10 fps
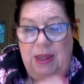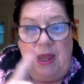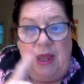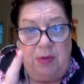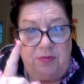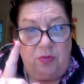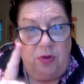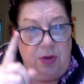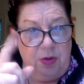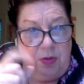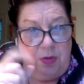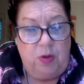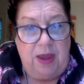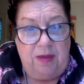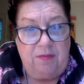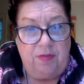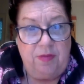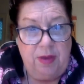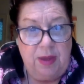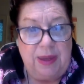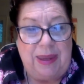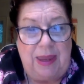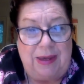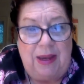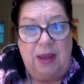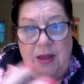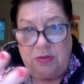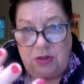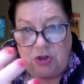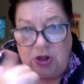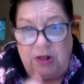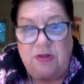However, we have, again, the chi